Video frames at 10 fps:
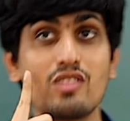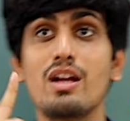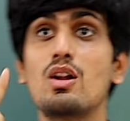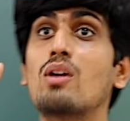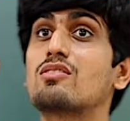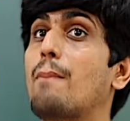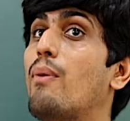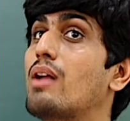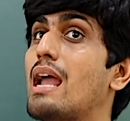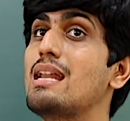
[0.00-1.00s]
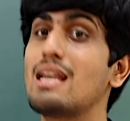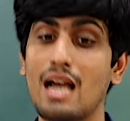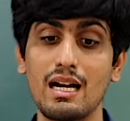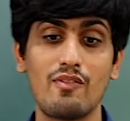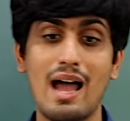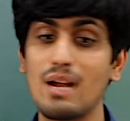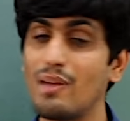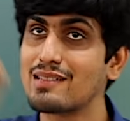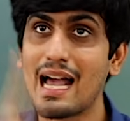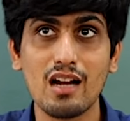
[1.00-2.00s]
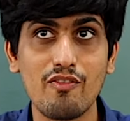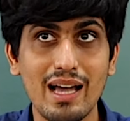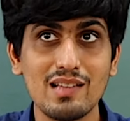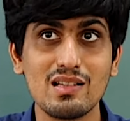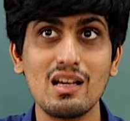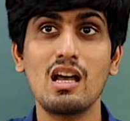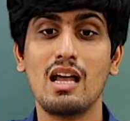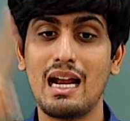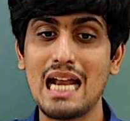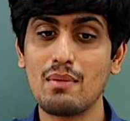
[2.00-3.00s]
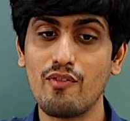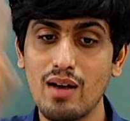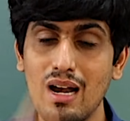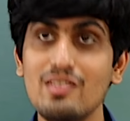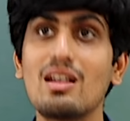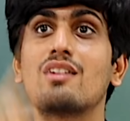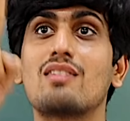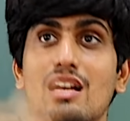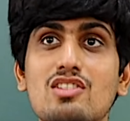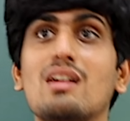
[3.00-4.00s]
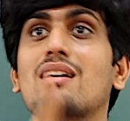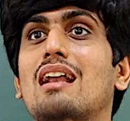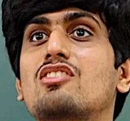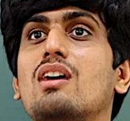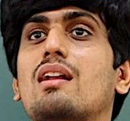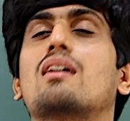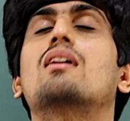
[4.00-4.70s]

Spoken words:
We don't support any kind of animal sacrifice in name of religion, tradition, culture.